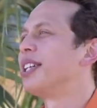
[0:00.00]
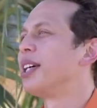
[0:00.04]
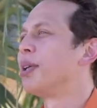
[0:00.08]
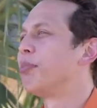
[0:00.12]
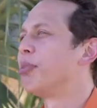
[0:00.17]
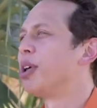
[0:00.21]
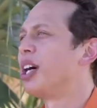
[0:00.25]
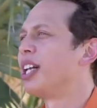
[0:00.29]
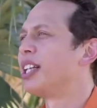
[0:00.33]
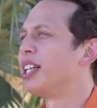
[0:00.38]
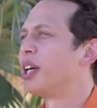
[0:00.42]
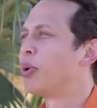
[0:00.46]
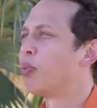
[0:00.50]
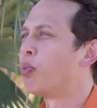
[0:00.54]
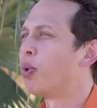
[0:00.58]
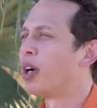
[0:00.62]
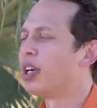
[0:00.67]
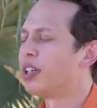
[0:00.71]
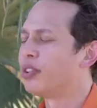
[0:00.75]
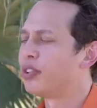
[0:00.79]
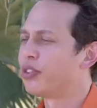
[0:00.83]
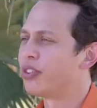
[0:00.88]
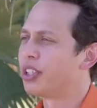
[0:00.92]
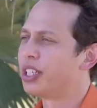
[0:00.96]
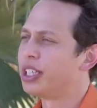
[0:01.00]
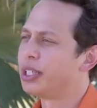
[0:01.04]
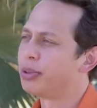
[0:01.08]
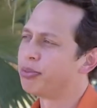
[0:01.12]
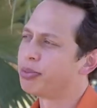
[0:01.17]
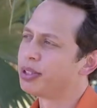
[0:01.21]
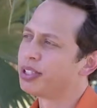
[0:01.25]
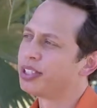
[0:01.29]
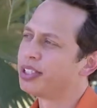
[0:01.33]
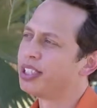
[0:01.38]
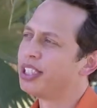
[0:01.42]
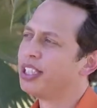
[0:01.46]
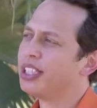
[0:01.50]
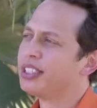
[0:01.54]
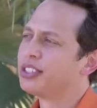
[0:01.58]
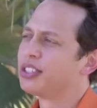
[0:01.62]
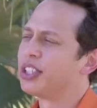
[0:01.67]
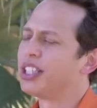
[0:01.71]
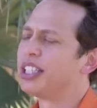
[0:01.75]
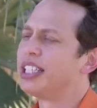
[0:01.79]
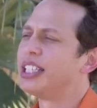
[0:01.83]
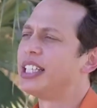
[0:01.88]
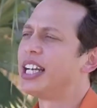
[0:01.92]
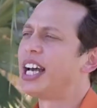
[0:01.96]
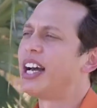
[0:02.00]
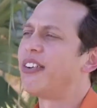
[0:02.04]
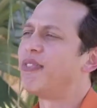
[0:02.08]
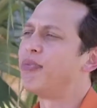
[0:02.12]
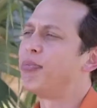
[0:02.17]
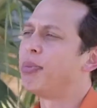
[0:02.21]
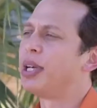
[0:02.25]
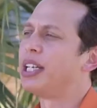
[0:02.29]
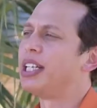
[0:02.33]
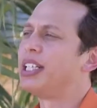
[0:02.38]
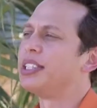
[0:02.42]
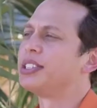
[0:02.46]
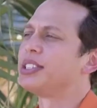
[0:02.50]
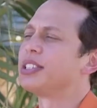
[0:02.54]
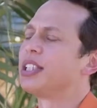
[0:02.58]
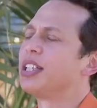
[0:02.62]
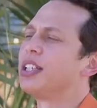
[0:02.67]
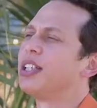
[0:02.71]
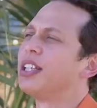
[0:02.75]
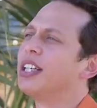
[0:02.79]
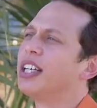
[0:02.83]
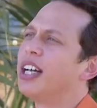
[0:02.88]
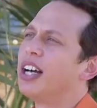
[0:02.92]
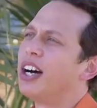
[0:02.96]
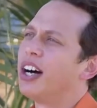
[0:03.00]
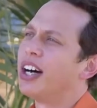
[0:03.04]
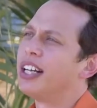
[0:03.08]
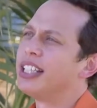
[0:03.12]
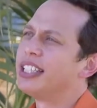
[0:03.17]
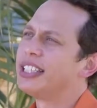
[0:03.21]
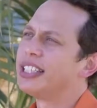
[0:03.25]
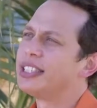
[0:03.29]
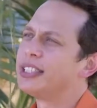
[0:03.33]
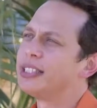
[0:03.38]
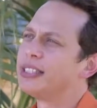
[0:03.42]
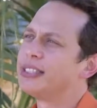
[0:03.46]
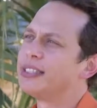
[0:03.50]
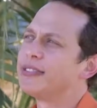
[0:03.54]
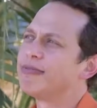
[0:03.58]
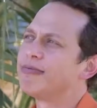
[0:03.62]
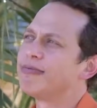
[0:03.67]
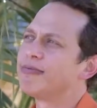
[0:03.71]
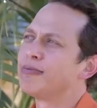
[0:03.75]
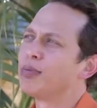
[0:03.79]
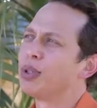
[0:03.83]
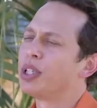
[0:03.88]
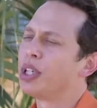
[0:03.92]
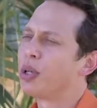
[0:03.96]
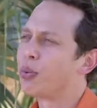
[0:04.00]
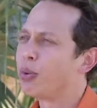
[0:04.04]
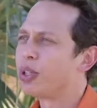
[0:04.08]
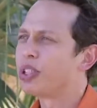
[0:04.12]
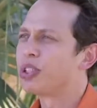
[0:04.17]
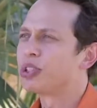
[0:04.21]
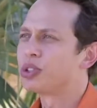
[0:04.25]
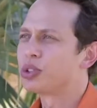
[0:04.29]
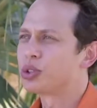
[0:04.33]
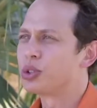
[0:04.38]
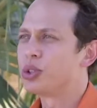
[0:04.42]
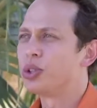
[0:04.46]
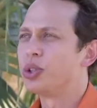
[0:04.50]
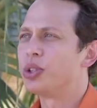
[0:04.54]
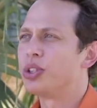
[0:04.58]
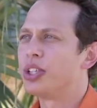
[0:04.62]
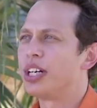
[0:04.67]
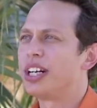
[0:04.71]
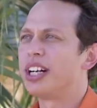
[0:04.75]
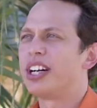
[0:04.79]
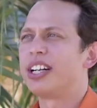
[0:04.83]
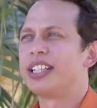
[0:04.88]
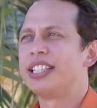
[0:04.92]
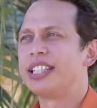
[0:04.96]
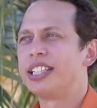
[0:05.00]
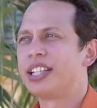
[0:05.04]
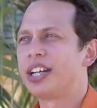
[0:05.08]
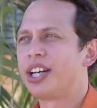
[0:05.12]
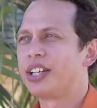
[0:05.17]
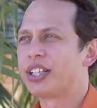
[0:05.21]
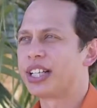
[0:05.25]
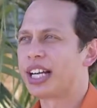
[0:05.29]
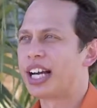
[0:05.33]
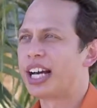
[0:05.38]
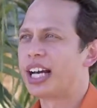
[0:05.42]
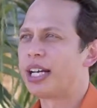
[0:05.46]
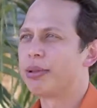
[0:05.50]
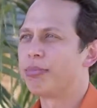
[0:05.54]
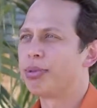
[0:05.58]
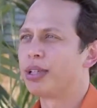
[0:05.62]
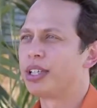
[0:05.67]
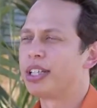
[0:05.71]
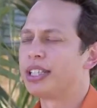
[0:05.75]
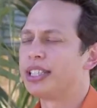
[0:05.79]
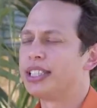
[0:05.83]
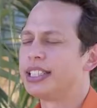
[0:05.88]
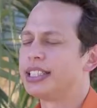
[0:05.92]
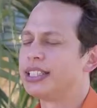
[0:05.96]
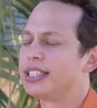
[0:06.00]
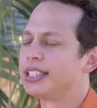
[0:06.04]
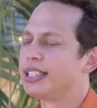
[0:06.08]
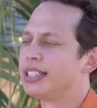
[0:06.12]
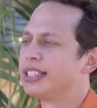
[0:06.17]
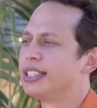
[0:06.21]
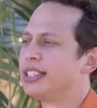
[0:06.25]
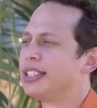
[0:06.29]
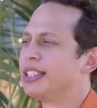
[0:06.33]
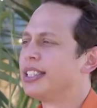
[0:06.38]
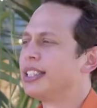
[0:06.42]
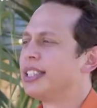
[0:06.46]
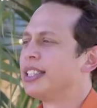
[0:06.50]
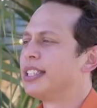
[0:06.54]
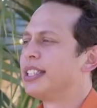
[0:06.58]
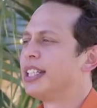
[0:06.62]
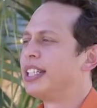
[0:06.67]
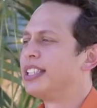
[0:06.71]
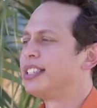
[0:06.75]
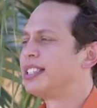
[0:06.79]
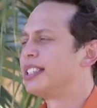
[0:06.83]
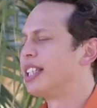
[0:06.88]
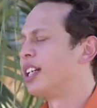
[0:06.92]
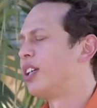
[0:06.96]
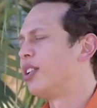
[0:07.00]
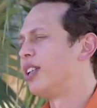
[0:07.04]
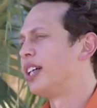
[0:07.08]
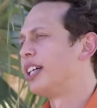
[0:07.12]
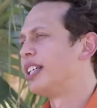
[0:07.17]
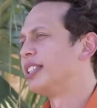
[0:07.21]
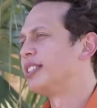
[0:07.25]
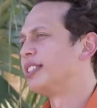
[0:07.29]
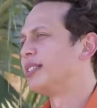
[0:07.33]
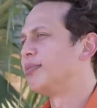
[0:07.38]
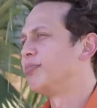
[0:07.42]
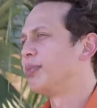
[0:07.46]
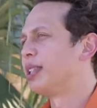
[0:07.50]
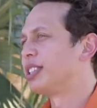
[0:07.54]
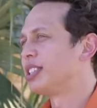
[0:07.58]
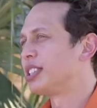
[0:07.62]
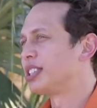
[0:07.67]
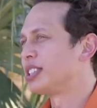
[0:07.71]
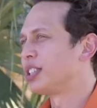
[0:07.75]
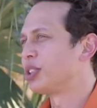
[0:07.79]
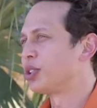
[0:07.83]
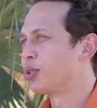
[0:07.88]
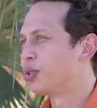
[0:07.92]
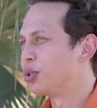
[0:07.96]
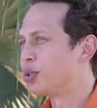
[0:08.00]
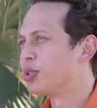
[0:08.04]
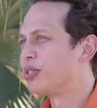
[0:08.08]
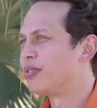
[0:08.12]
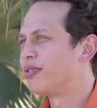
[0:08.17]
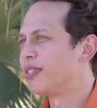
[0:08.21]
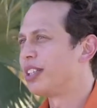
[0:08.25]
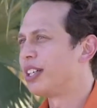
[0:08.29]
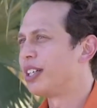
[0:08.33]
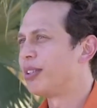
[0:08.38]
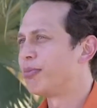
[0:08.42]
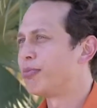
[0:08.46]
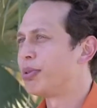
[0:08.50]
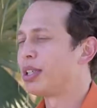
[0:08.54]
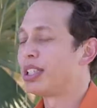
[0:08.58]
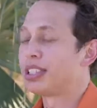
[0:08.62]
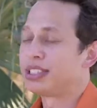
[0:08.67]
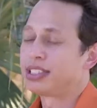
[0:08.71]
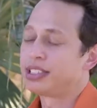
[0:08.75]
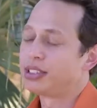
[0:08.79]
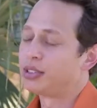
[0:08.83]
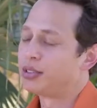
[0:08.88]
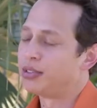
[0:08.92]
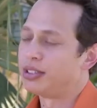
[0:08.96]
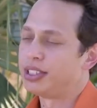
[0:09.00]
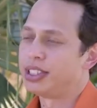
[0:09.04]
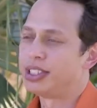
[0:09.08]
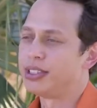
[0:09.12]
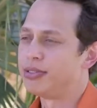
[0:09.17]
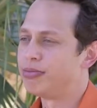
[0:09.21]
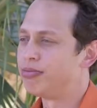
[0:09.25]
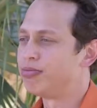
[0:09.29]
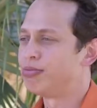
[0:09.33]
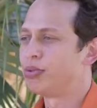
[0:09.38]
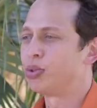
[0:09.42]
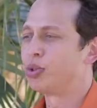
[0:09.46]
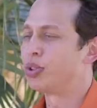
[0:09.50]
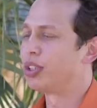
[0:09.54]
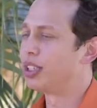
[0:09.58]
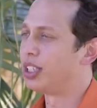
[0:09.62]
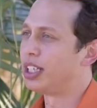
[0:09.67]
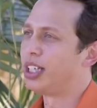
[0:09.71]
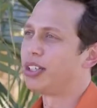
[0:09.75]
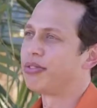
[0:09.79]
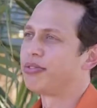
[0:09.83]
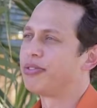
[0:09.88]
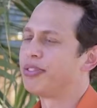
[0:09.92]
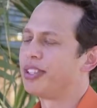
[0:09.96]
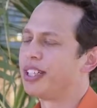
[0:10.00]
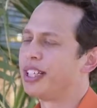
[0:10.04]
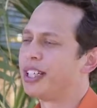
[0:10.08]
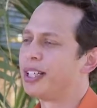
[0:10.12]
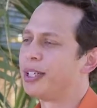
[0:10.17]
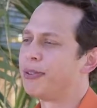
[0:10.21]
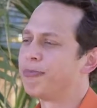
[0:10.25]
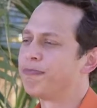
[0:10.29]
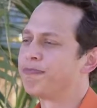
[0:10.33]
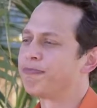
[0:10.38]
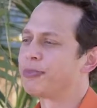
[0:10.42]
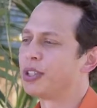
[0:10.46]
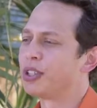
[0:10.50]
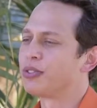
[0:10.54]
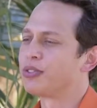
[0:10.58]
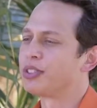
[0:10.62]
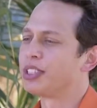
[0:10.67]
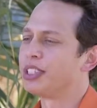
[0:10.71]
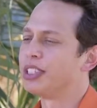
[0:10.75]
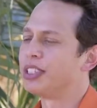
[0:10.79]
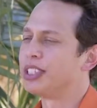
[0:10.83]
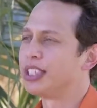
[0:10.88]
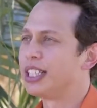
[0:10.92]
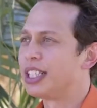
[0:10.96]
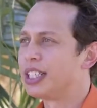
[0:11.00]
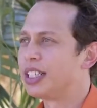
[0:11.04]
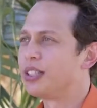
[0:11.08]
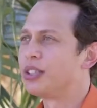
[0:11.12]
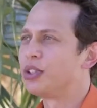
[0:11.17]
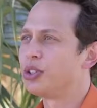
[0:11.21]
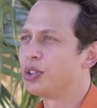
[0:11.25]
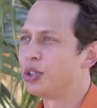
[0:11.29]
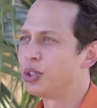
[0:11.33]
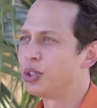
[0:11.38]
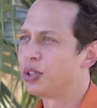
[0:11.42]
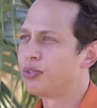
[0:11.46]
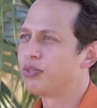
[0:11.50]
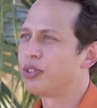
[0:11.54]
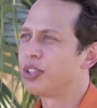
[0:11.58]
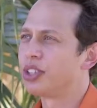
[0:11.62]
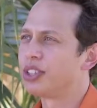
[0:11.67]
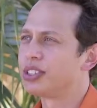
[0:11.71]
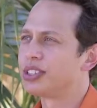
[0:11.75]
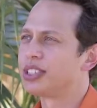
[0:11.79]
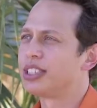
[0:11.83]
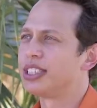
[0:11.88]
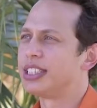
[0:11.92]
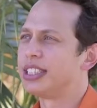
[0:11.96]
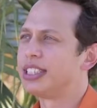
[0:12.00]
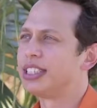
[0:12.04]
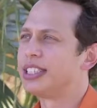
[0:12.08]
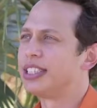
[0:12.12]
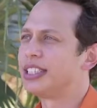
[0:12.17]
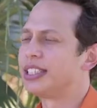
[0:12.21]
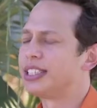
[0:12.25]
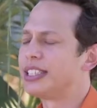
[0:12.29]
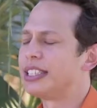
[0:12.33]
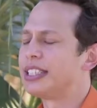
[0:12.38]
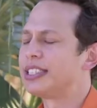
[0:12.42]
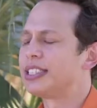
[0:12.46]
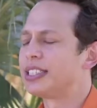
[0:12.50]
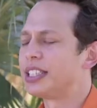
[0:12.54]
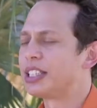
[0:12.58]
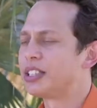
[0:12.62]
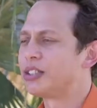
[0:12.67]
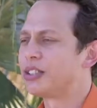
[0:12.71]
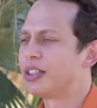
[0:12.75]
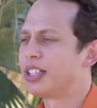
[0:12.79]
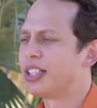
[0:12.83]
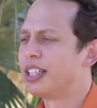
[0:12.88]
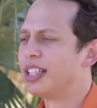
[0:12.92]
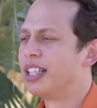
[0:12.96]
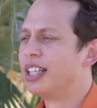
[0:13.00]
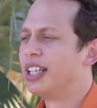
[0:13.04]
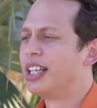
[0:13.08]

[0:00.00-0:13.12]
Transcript: so um, I only a one dream, and so I didn't have many. So I didn't, when I went to school, I, I did okay, but I didn't excel as much as I could have, um, but I still did good enough, um, obviously, to get into university and etc.